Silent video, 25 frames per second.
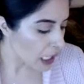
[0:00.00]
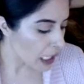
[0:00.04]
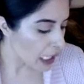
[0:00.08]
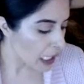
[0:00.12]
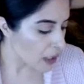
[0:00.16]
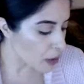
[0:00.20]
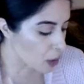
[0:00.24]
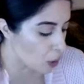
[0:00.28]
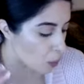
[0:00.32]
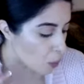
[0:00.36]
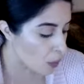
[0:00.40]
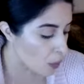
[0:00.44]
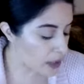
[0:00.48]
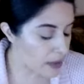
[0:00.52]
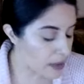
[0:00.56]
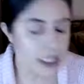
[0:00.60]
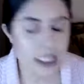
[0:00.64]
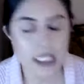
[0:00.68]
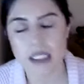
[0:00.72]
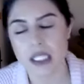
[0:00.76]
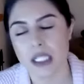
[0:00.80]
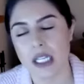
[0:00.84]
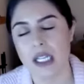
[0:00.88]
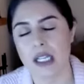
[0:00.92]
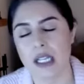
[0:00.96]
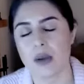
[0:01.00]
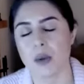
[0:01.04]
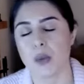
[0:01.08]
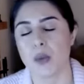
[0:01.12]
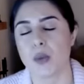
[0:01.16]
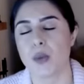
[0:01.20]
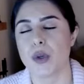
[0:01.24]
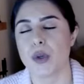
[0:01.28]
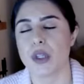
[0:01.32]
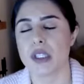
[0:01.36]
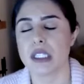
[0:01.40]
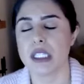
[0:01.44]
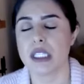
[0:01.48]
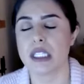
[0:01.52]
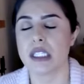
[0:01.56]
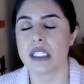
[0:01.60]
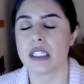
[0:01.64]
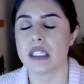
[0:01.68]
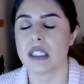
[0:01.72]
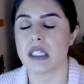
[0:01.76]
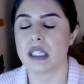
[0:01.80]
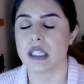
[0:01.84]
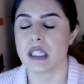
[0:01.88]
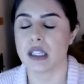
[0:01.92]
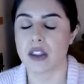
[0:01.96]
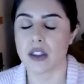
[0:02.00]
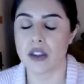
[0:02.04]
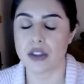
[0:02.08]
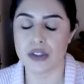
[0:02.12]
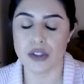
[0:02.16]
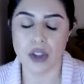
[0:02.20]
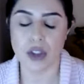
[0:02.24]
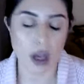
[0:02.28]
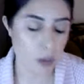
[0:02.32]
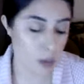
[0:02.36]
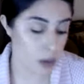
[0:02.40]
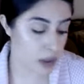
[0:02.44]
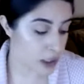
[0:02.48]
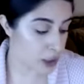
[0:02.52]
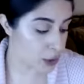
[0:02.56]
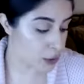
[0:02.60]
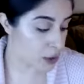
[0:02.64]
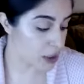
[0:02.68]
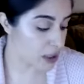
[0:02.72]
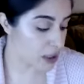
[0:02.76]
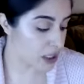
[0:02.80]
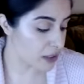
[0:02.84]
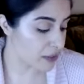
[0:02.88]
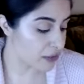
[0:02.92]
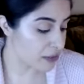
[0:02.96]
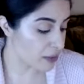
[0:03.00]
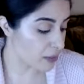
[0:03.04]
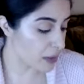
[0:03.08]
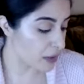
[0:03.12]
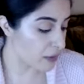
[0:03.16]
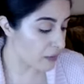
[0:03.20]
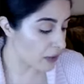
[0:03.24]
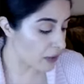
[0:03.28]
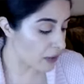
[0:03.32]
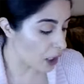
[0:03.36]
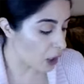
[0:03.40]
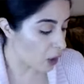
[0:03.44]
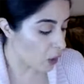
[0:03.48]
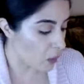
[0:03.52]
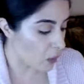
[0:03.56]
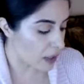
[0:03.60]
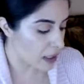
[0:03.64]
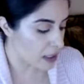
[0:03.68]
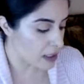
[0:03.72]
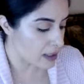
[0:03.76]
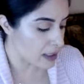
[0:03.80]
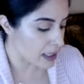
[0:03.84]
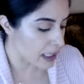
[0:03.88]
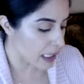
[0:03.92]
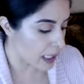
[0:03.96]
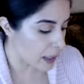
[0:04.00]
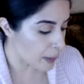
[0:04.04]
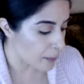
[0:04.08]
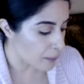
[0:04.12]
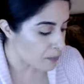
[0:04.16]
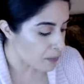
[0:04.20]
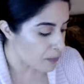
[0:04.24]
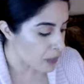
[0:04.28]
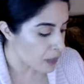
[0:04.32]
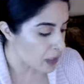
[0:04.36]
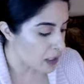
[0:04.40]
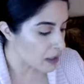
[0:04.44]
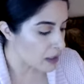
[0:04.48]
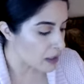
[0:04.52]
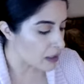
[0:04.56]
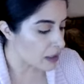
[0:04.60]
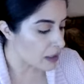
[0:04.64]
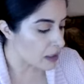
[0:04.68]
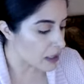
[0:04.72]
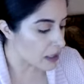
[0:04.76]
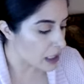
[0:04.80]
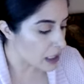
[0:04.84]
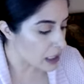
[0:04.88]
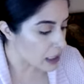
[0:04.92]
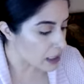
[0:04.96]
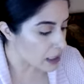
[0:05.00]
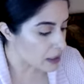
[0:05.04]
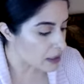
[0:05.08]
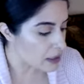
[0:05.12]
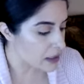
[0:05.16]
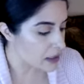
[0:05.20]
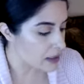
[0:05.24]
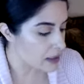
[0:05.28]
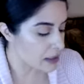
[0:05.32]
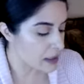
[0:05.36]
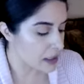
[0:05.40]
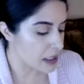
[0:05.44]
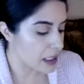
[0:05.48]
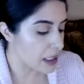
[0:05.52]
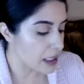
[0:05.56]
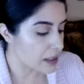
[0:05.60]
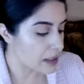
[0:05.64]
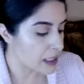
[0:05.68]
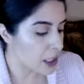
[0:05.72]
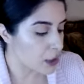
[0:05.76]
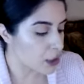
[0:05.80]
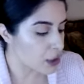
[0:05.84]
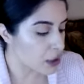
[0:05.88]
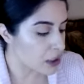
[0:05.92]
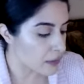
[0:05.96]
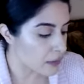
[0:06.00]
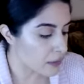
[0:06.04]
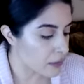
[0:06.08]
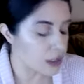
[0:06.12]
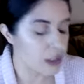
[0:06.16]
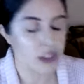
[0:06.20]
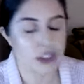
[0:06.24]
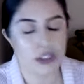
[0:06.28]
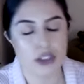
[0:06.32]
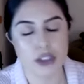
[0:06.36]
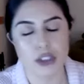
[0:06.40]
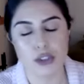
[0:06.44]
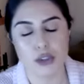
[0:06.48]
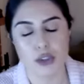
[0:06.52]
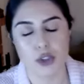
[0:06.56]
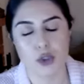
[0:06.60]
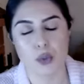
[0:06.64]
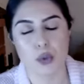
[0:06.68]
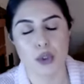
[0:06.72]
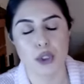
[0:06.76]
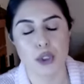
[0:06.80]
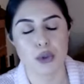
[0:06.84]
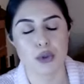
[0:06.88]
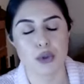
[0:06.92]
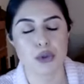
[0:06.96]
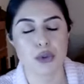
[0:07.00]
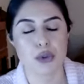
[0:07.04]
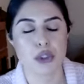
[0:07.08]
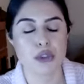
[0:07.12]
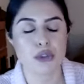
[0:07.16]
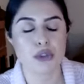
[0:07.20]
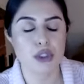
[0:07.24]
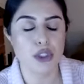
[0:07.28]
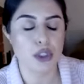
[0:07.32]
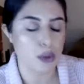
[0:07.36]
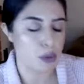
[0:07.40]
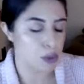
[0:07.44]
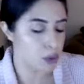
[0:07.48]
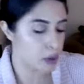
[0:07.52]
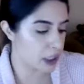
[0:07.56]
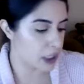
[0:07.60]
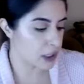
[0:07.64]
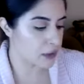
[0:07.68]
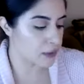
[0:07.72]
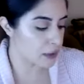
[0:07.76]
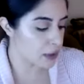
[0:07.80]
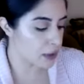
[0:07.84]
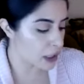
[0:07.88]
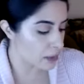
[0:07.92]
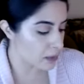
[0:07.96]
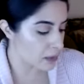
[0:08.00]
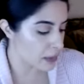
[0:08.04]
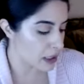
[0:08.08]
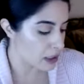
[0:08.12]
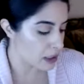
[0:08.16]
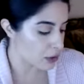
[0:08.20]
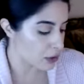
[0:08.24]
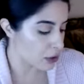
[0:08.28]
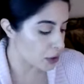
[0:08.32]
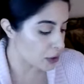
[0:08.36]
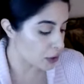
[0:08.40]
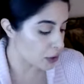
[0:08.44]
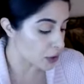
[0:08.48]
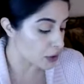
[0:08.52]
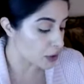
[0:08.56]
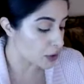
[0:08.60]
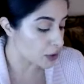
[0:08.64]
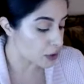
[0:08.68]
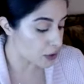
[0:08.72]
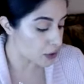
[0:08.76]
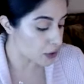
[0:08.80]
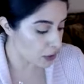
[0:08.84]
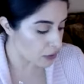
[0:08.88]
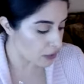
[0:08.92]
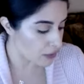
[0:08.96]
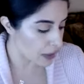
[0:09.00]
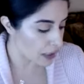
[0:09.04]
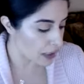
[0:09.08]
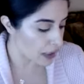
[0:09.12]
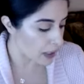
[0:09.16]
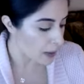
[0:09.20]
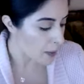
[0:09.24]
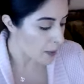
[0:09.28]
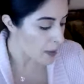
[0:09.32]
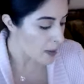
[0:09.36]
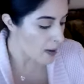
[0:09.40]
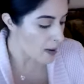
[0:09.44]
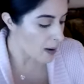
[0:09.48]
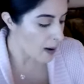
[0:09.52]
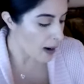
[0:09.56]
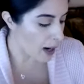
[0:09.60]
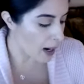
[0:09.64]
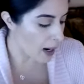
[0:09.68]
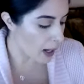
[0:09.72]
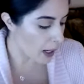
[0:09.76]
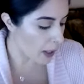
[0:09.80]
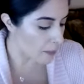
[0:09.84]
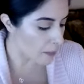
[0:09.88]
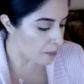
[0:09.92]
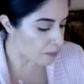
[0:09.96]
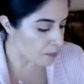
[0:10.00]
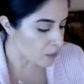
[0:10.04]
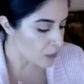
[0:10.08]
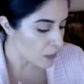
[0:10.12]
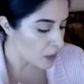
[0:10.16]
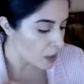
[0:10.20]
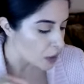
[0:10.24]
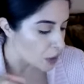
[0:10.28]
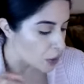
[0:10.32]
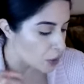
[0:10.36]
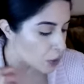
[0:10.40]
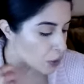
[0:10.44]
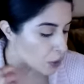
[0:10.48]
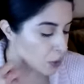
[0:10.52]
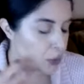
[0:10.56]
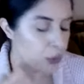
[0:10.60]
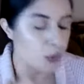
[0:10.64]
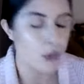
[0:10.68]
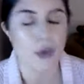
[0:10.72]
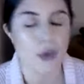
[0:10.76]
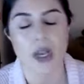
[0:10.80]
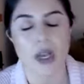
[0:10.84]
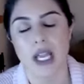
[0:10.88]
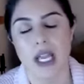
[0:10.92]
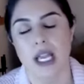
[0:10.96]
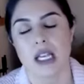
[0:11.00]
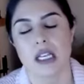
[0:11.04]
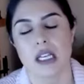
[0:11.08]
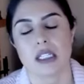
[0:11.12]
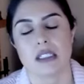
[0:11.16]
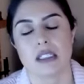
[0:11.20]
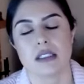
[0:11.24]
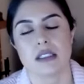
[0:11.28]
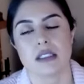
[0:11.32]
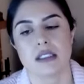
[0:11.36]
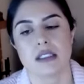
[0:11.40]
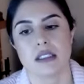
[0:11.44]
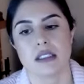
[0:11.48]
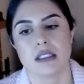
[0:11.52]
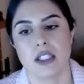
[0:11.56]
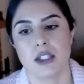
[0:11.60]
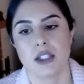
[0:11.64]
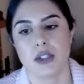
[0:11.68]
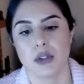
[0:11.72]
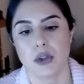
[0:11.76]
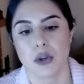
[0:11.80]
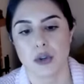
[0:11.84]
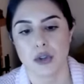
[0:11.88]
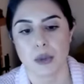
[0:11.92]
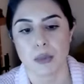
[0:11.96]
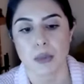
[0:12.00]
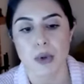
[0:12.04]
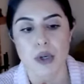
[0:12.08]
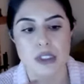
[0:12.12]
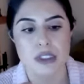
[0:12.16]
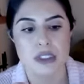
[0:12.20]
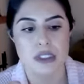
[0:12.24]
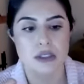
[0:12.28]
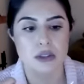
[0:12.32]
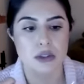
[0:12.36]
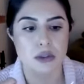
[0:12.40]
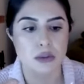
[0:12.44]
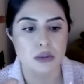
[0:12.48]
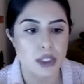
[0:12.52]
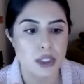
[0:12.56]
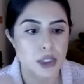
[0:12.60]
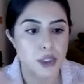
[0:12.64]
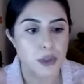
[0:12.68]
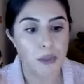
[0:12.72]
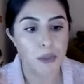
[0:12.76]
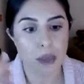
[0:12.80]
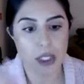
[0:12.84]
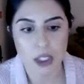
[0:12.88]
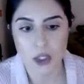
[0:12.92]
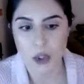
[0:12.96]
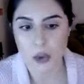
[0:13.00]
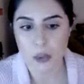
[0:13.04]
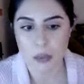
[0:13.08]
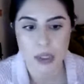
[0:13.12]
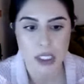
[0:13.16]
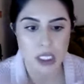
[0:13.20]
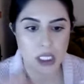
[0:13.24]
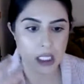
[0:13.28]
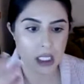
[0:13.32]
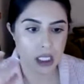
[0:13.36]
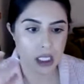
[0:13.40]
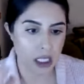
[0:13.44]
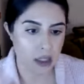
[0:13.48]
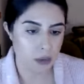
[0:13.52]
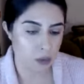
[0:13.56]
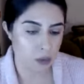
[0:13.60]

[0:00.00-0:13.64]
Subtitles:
The one thing that I really thought was interesting from the video is that these stages of concerns, when you transfer them into your survey, you as the person doing your POP and